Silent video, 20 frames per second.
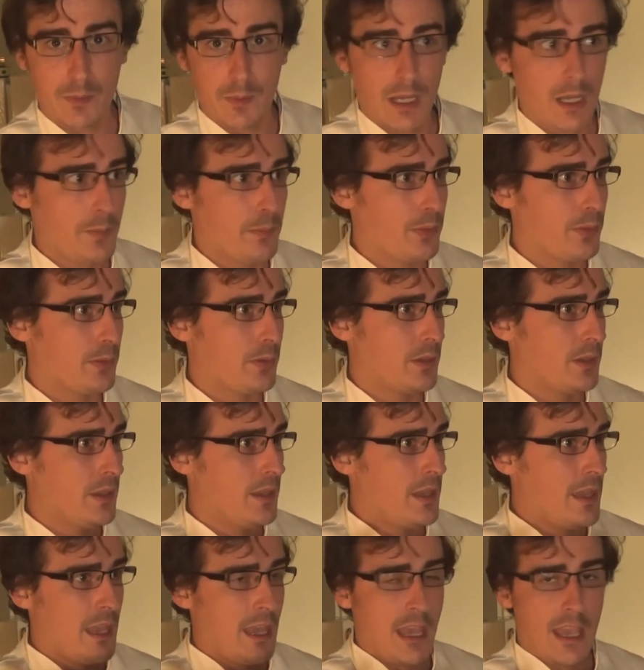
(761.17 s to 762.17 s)
them up,
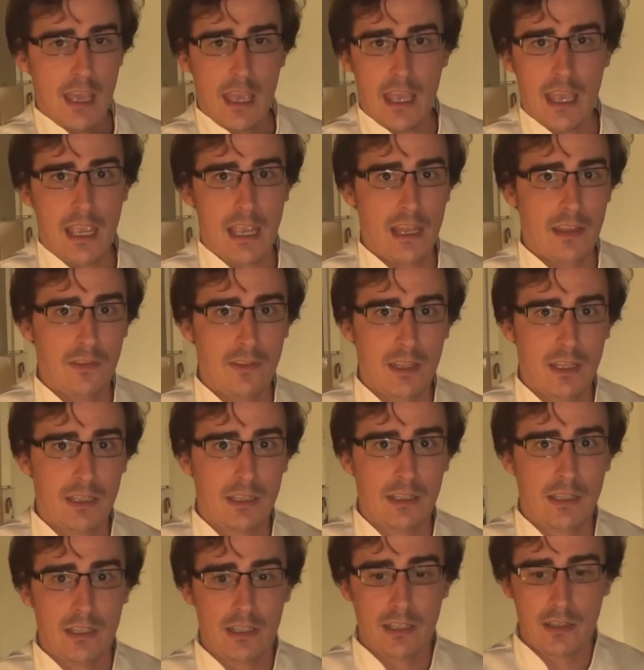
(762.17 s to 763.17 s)
and
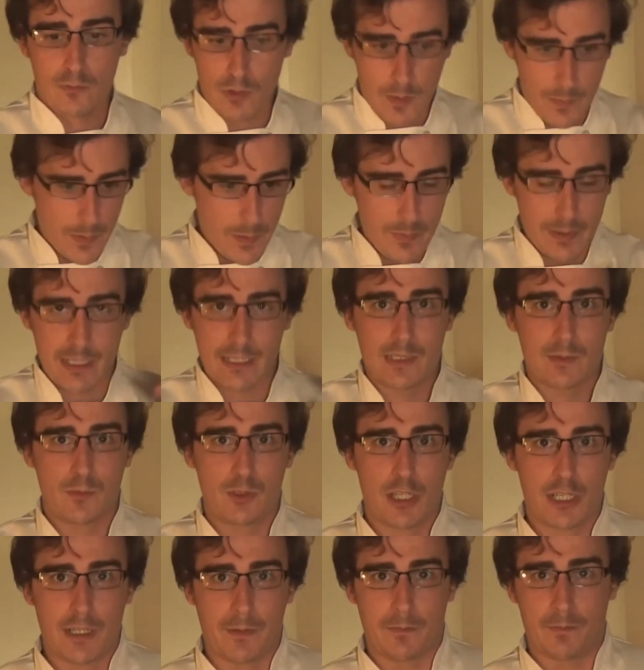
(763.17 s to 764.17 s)
then rub them into some
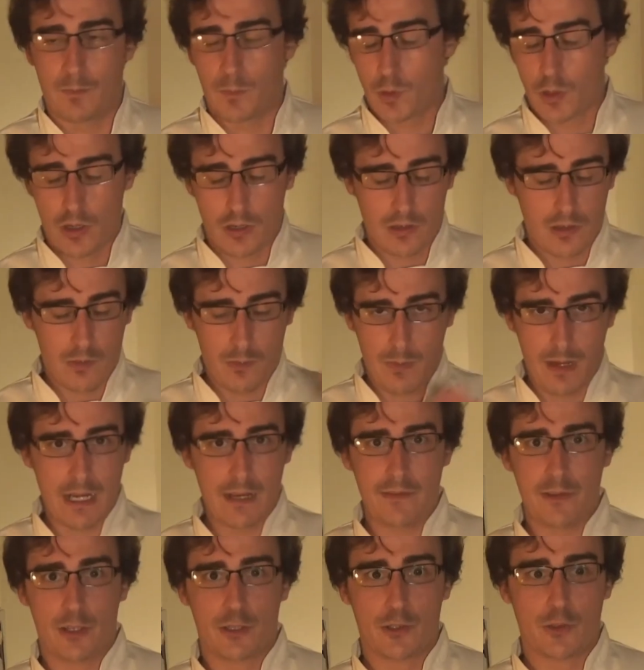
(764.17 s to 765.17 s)
chicken or
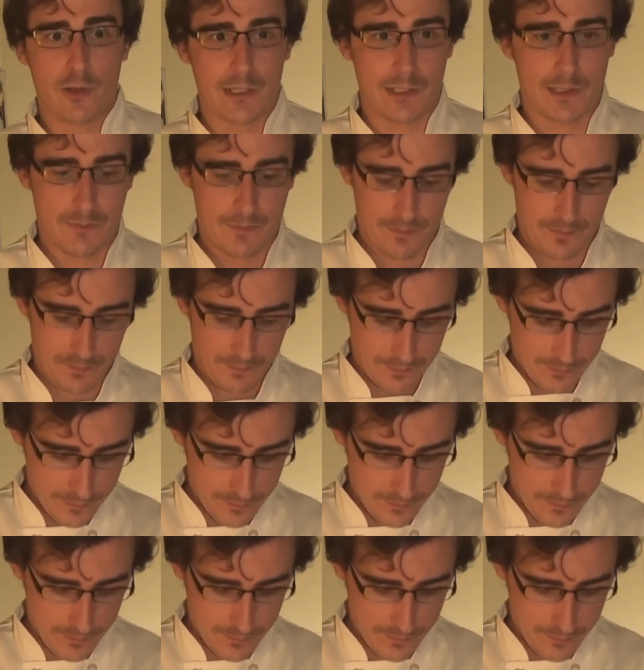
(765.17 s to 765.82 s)
meat of your choice.